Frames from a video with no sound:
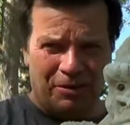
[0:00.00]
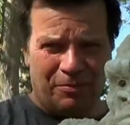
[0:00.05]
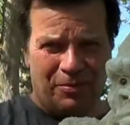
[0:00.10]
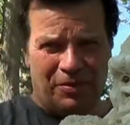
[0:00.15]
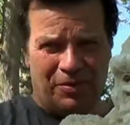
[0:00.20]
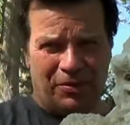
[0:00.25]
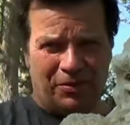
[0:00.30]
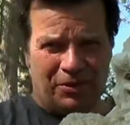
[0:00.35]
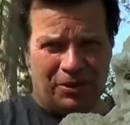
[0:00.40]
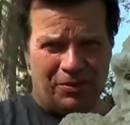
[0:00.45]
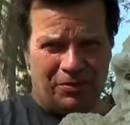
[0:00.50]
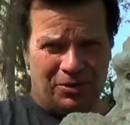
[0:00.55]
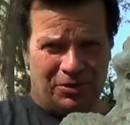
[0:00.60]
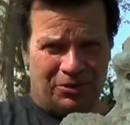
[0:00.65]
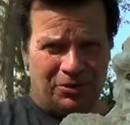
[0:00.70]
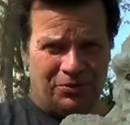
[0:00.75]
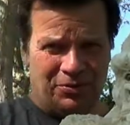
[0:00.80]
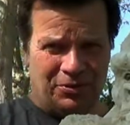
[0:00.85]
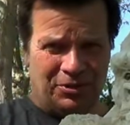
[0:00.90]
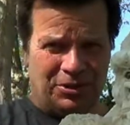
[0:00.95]
to be the only one
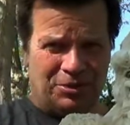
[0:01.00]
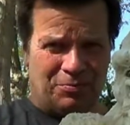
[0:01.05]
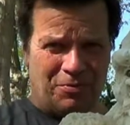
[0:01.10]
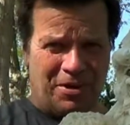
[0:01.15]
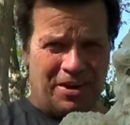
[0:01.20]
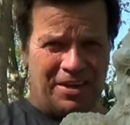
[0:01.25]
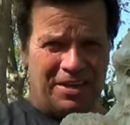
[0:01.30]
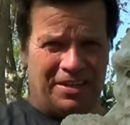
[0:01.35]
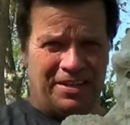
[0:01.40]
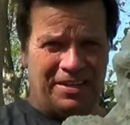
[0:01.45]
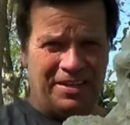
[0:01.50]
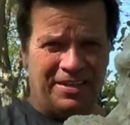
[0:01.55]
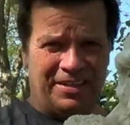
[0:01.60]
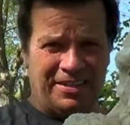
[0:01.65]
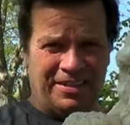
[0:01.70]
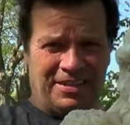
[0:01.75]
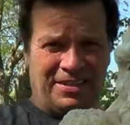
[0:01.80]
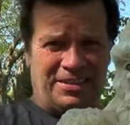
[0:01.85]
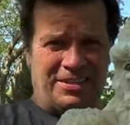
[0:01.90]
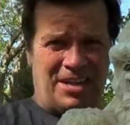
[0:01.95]
doing the spraying,
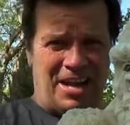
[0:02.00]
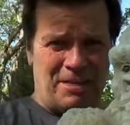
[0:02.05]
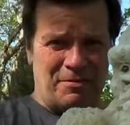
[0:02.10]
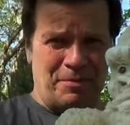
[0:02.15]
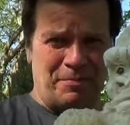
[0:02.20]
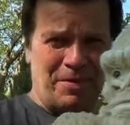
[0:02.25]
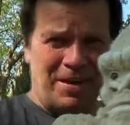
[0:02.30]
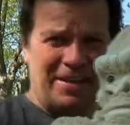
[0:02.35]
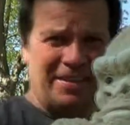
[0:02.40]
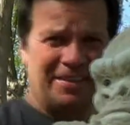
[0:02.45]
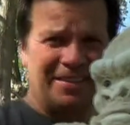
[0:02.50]
because it's time to paint